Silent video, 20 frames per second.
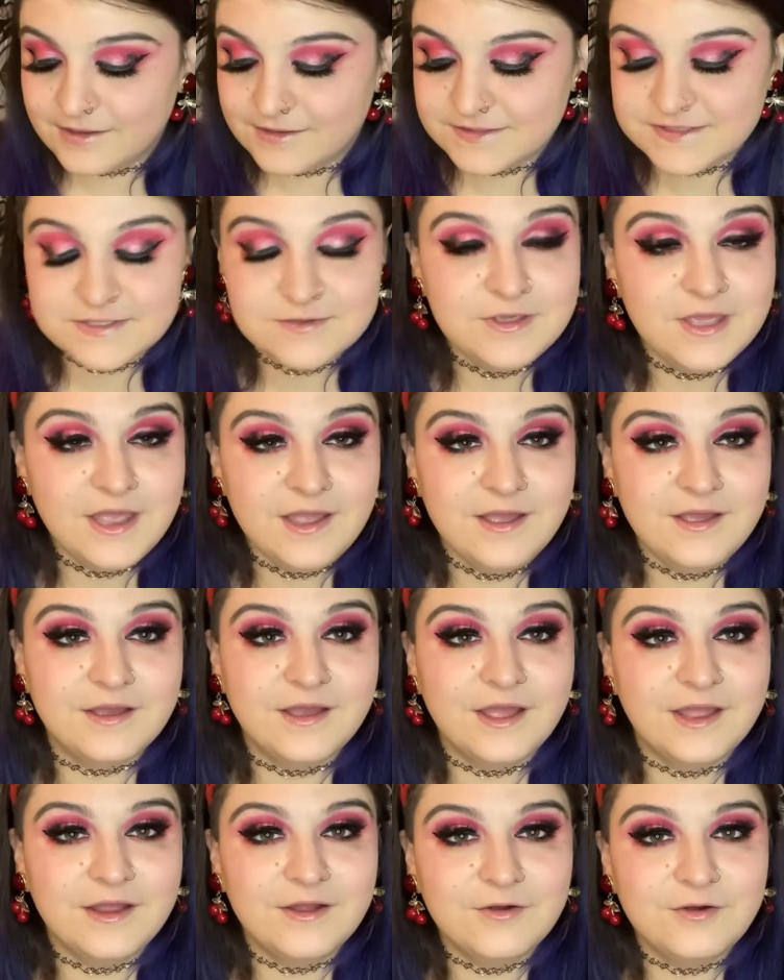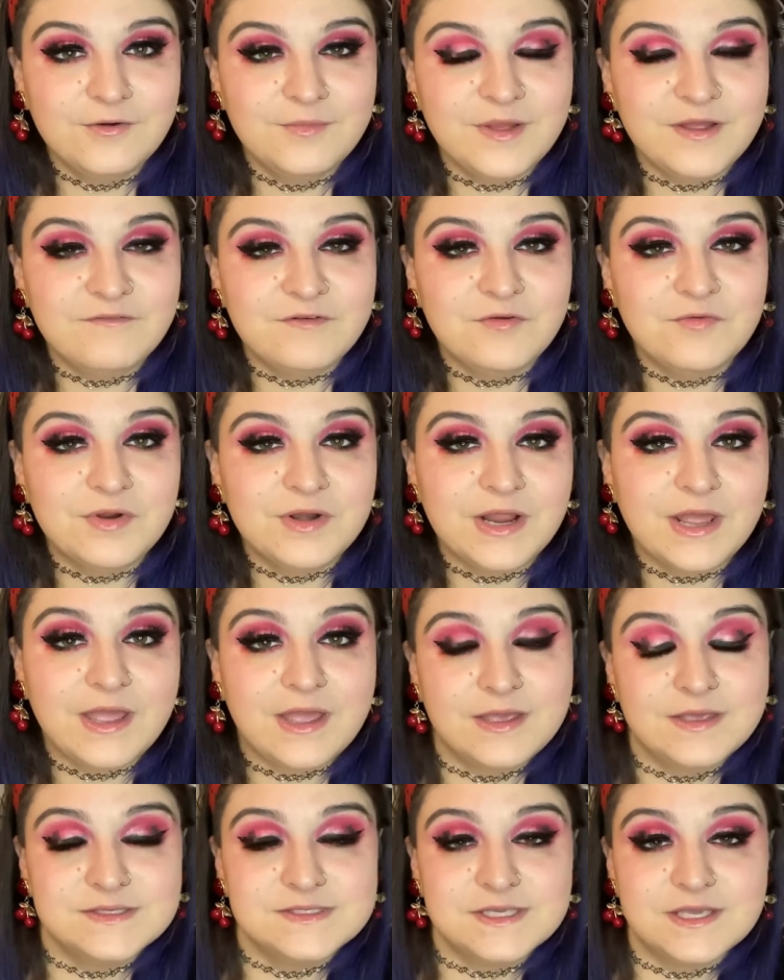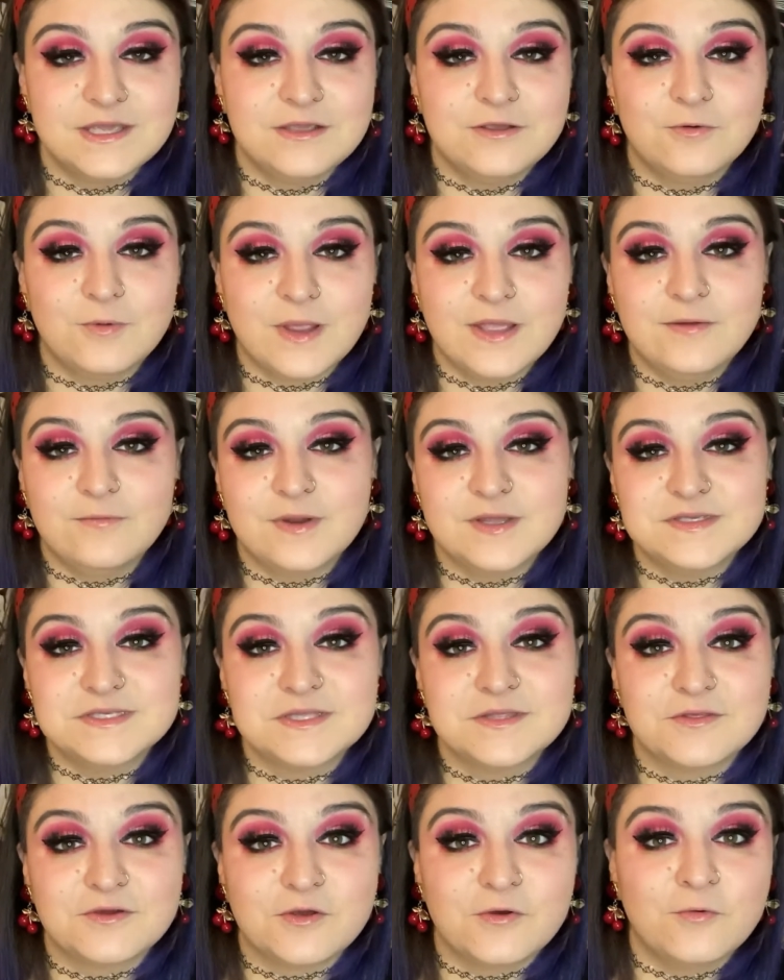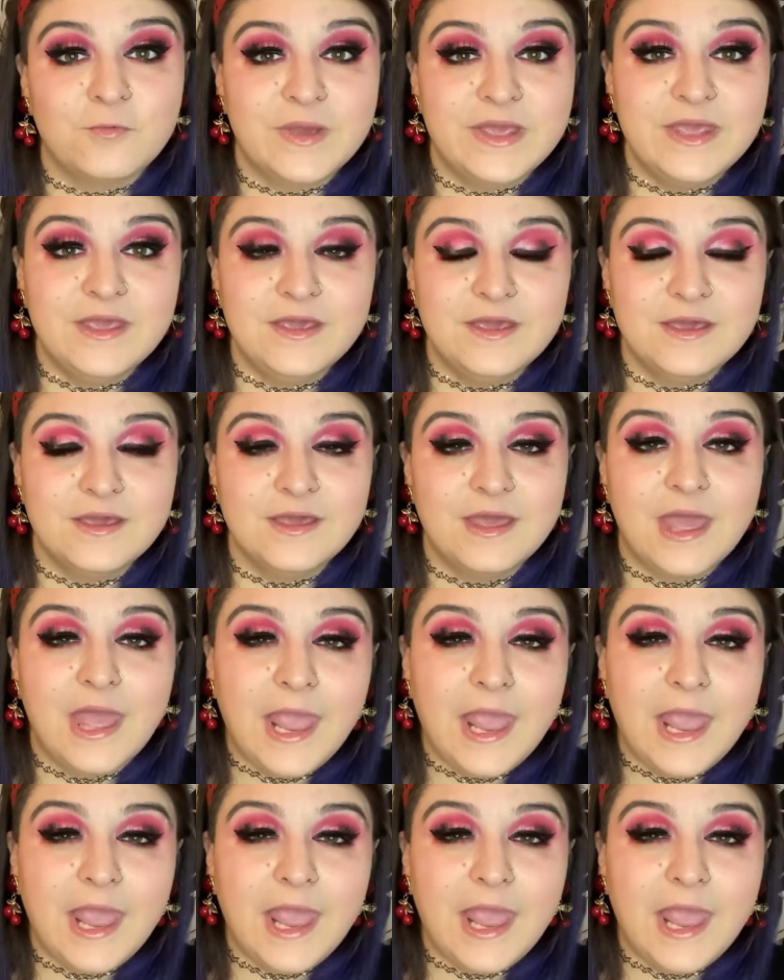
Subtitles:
So yeah, I hope everyone has a great rest of their week,